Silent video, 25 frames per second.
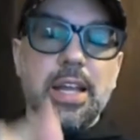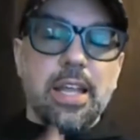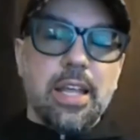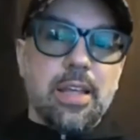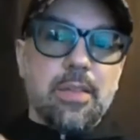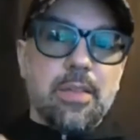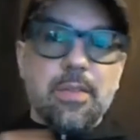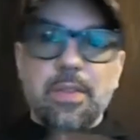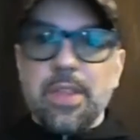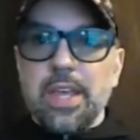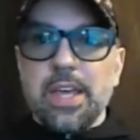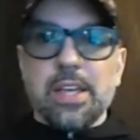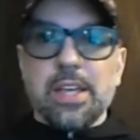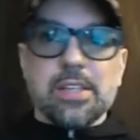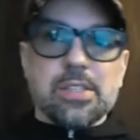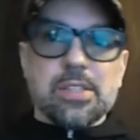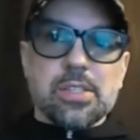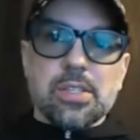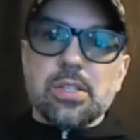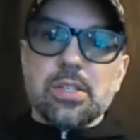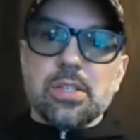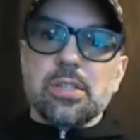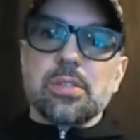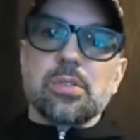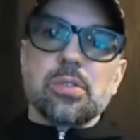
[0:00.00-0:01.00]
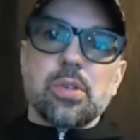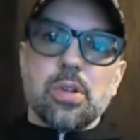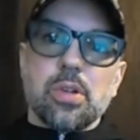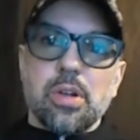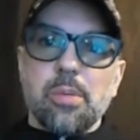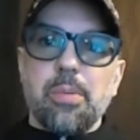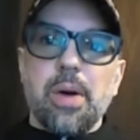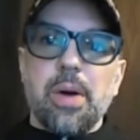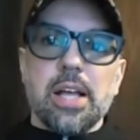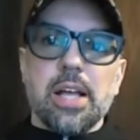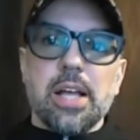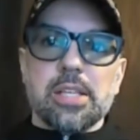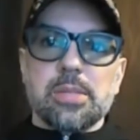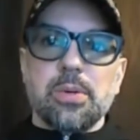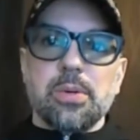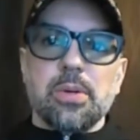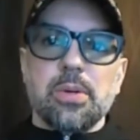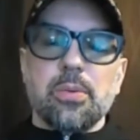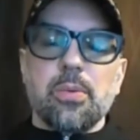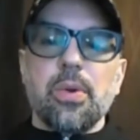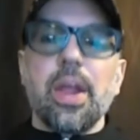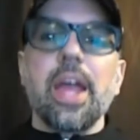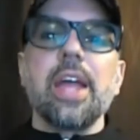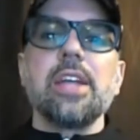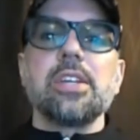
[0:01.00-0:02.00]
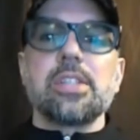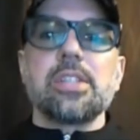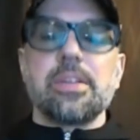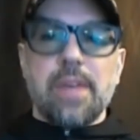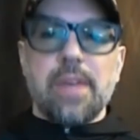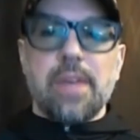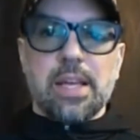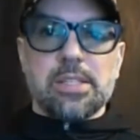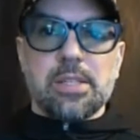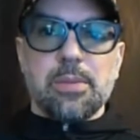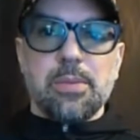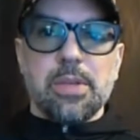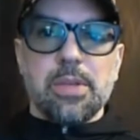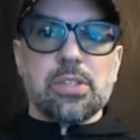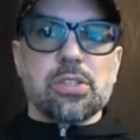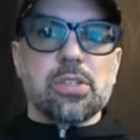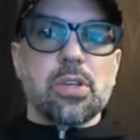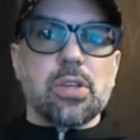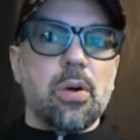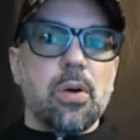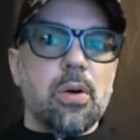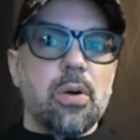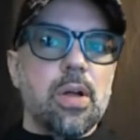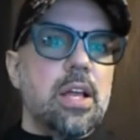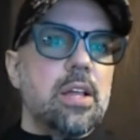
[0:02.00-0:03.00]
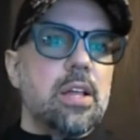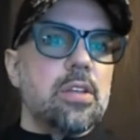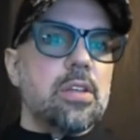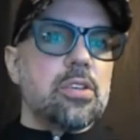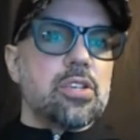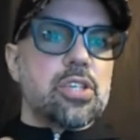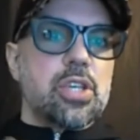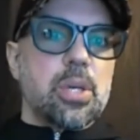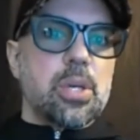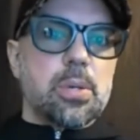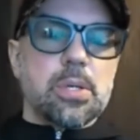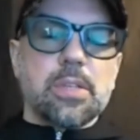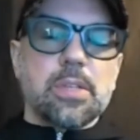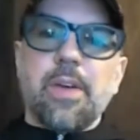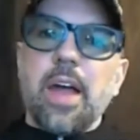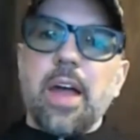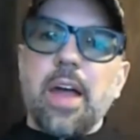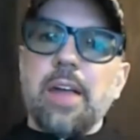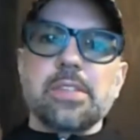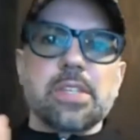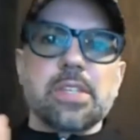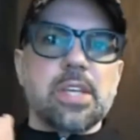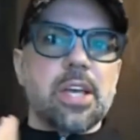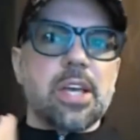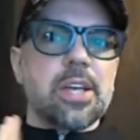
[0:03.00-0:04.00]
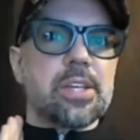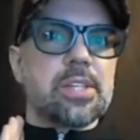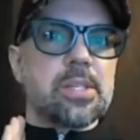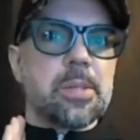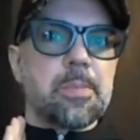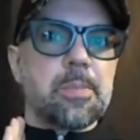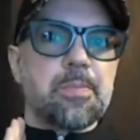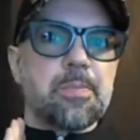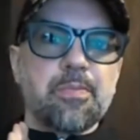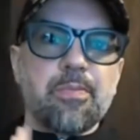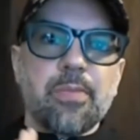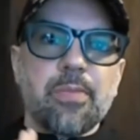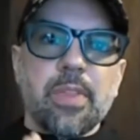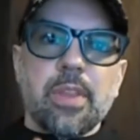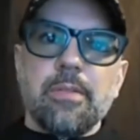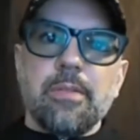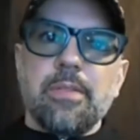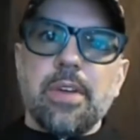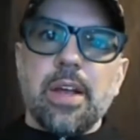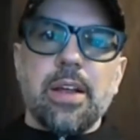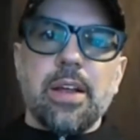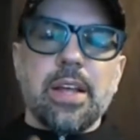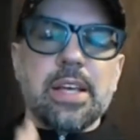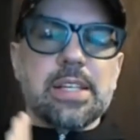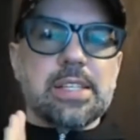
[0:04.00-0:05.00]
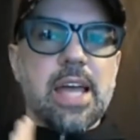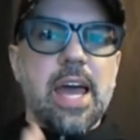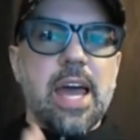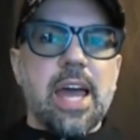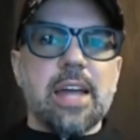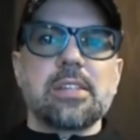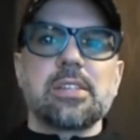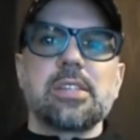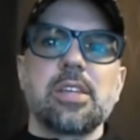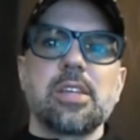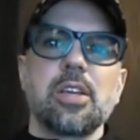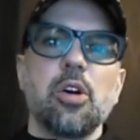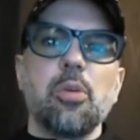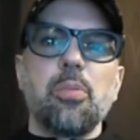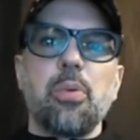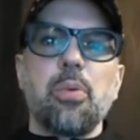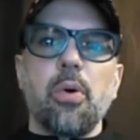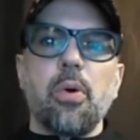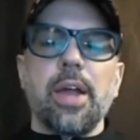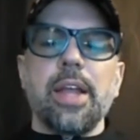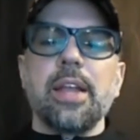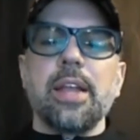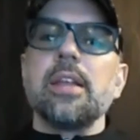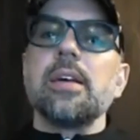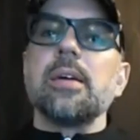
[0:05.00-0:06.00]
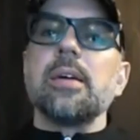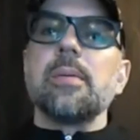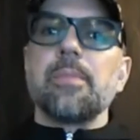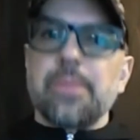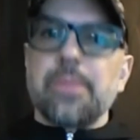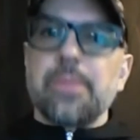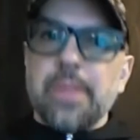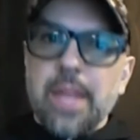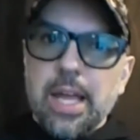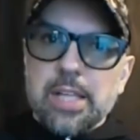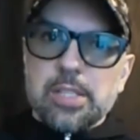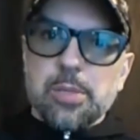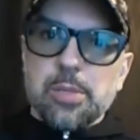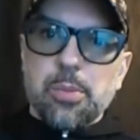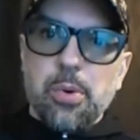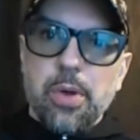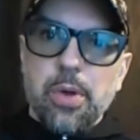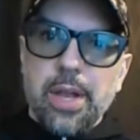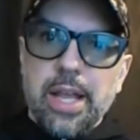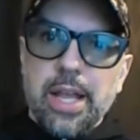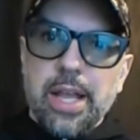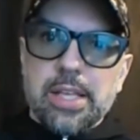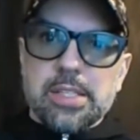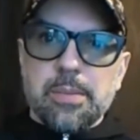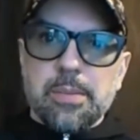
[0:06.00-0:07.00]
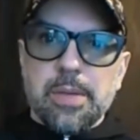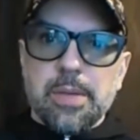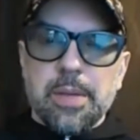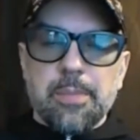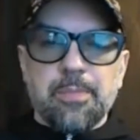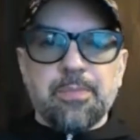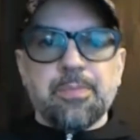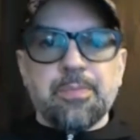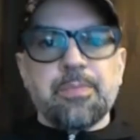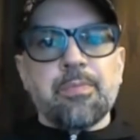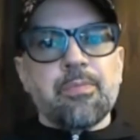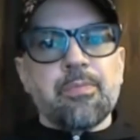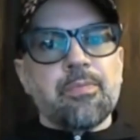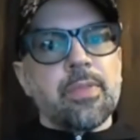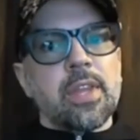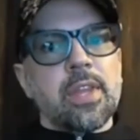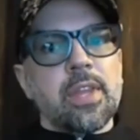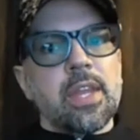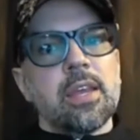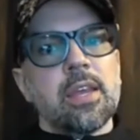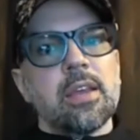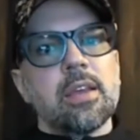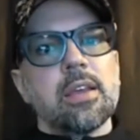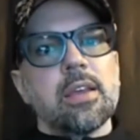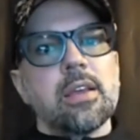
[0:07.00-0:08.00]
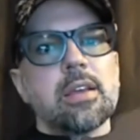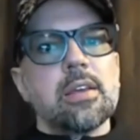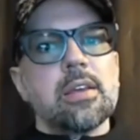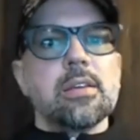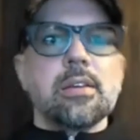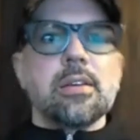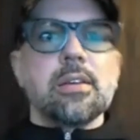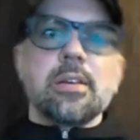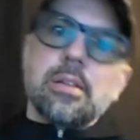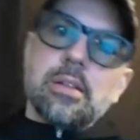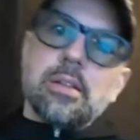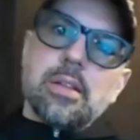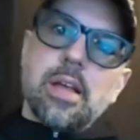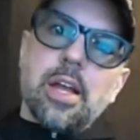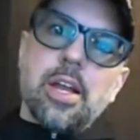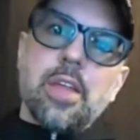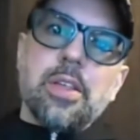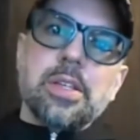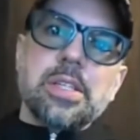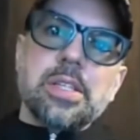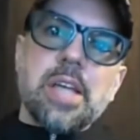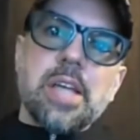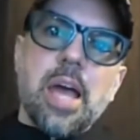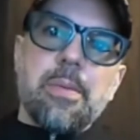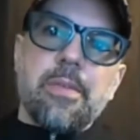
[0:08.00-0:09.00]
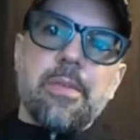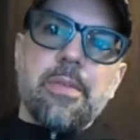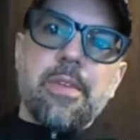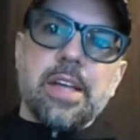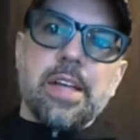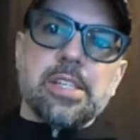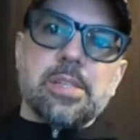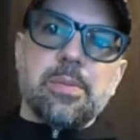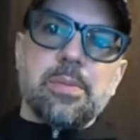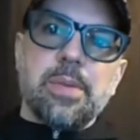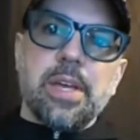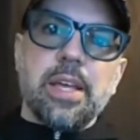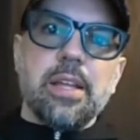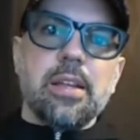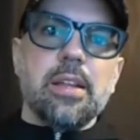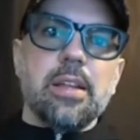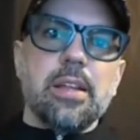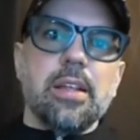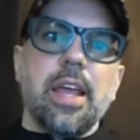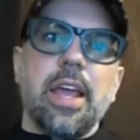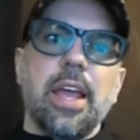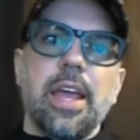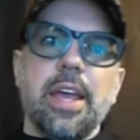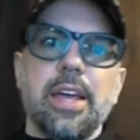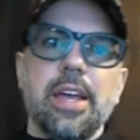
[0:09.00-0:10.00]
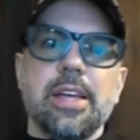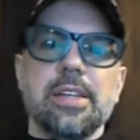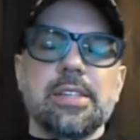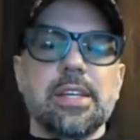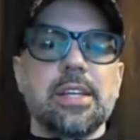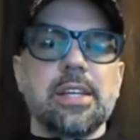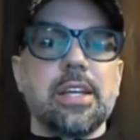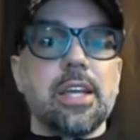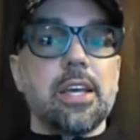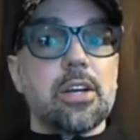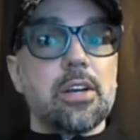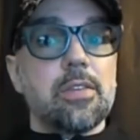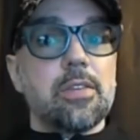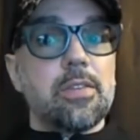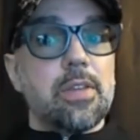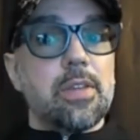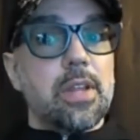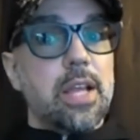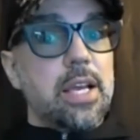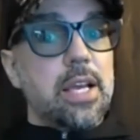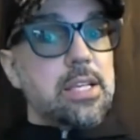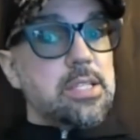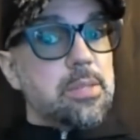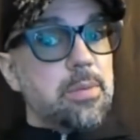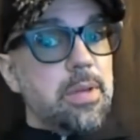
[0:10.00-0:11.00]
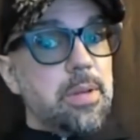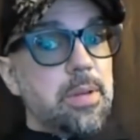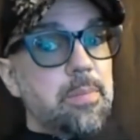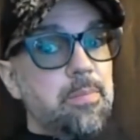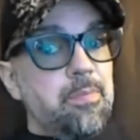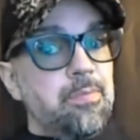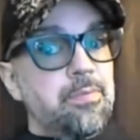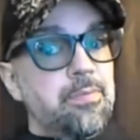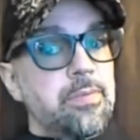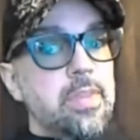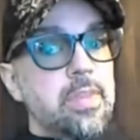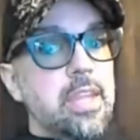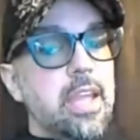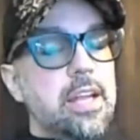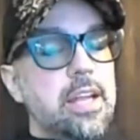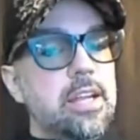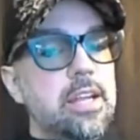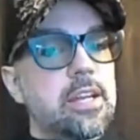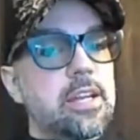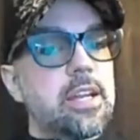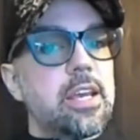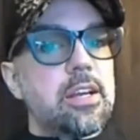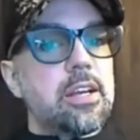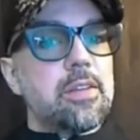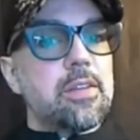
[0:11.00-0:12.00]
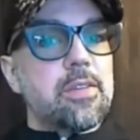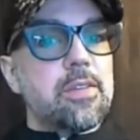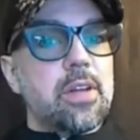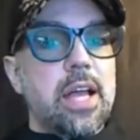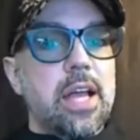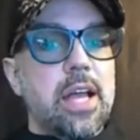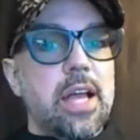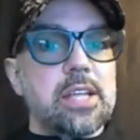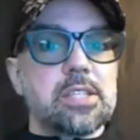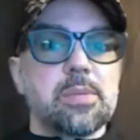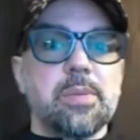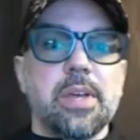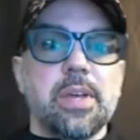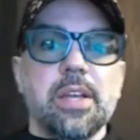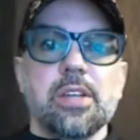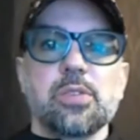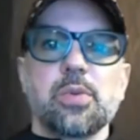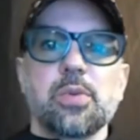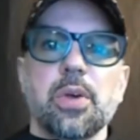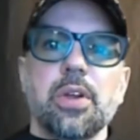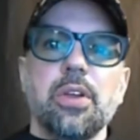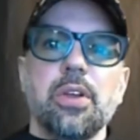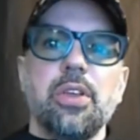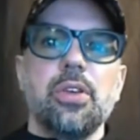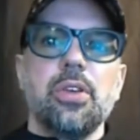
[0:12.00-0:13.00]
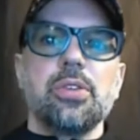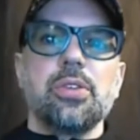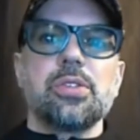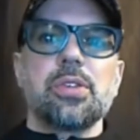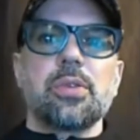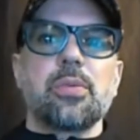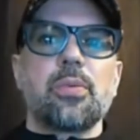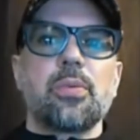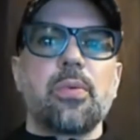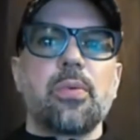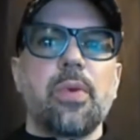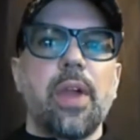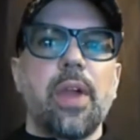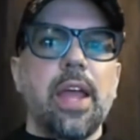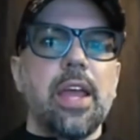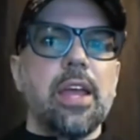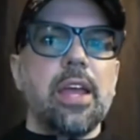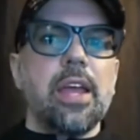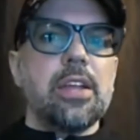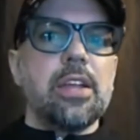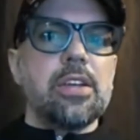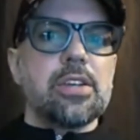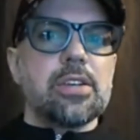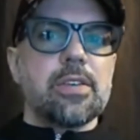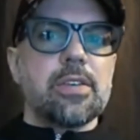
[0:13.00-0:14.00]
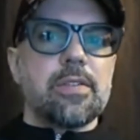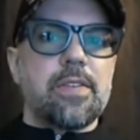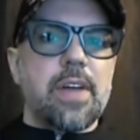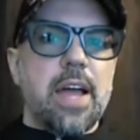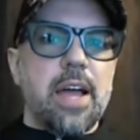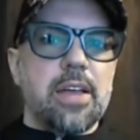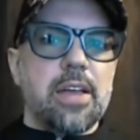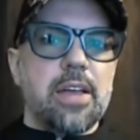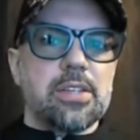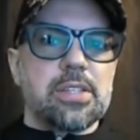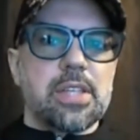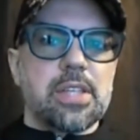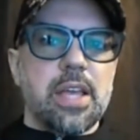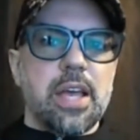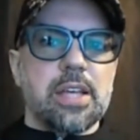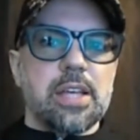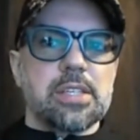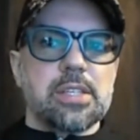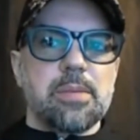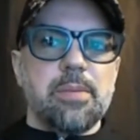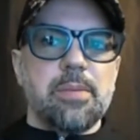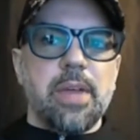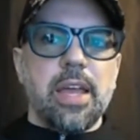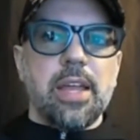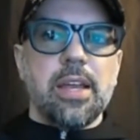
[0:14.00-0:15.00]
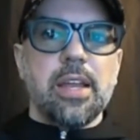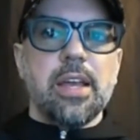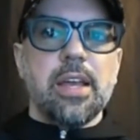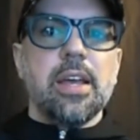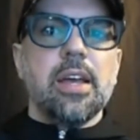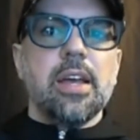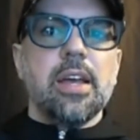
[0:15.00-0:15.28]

in this sort of possible range of estimates. So she was 5'6", very exact, single point. That's a point estimate. Another type of estimate is an interval estimate. And an interval estimate is where you use a range of values to estimate